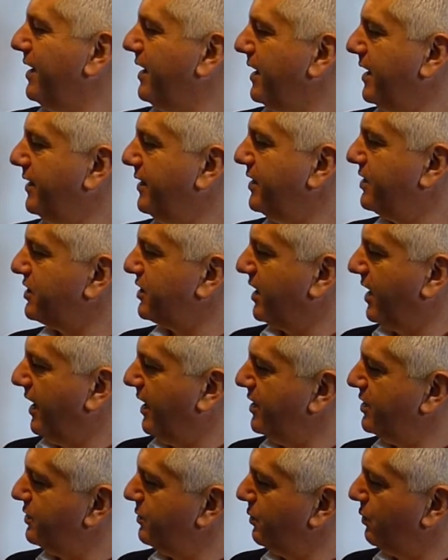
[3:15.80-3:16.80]
In this
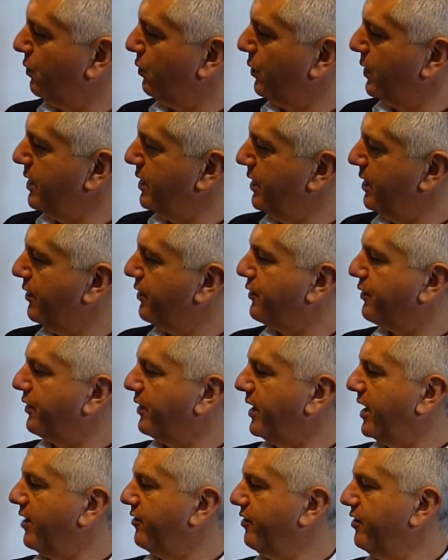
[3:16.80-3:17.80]
case, we need
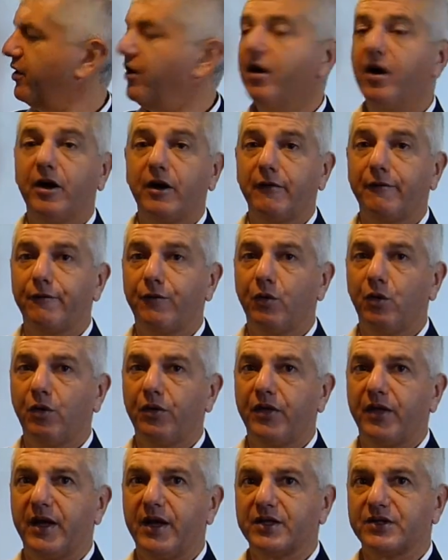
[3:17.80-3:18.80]

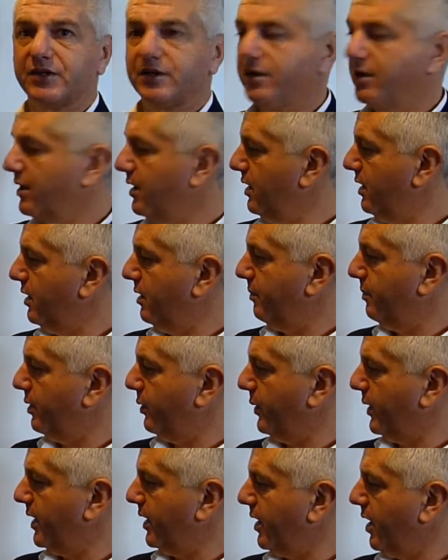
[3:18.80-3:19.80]
$394,000, but
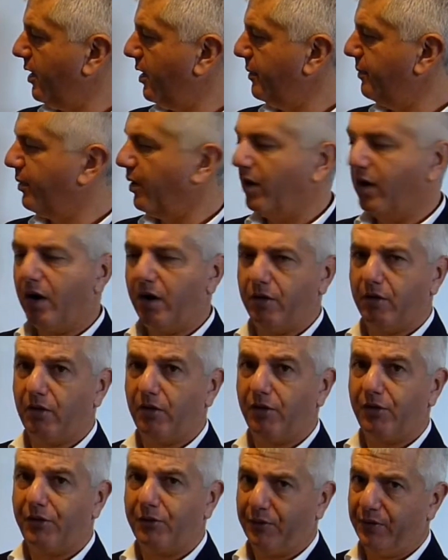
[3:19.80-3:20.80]
we can only borrow
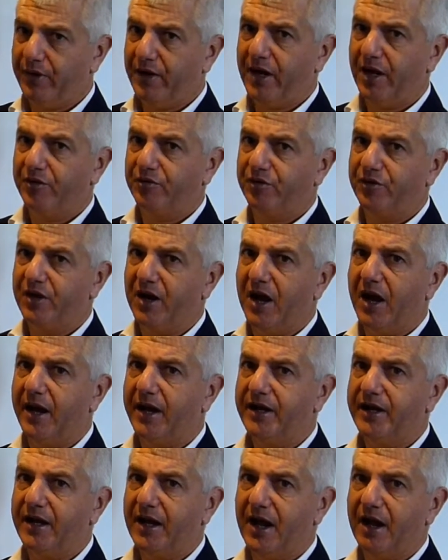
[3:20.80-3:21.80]

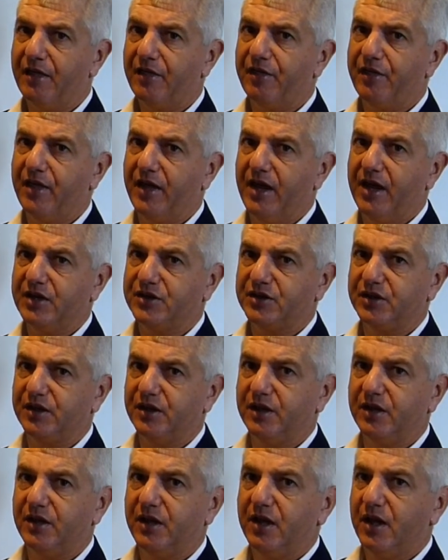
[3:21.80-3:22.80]
$388,000.
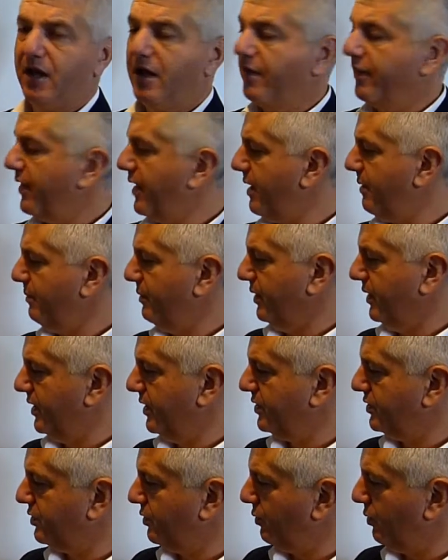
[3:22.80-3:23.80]
That
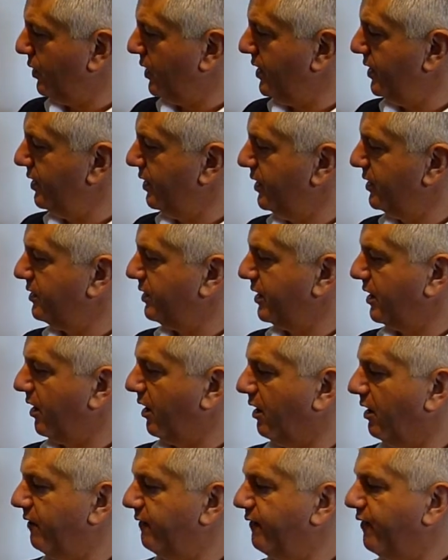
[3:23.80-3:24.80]
means we need
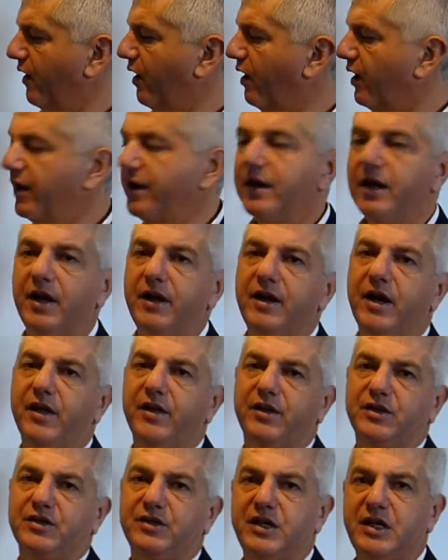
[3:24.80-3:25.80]
to find another
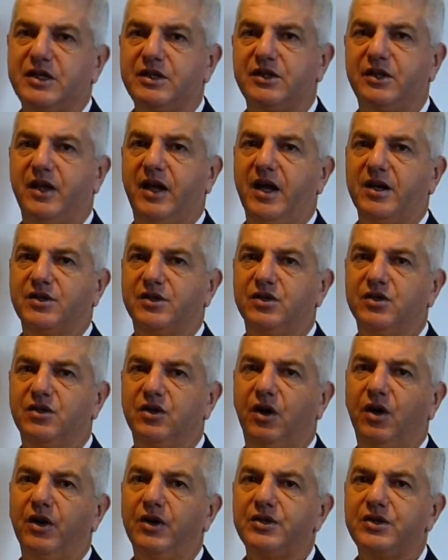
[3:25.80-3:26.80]

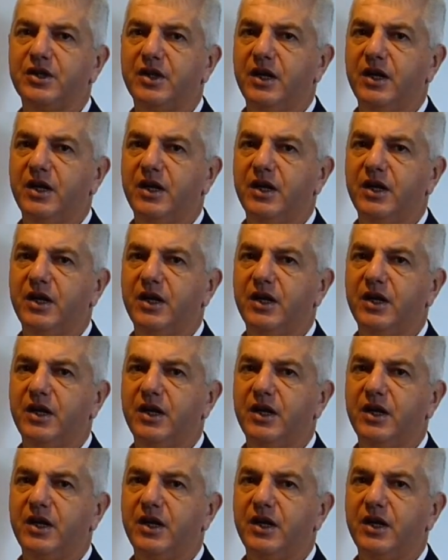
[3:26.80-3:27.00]
$6,000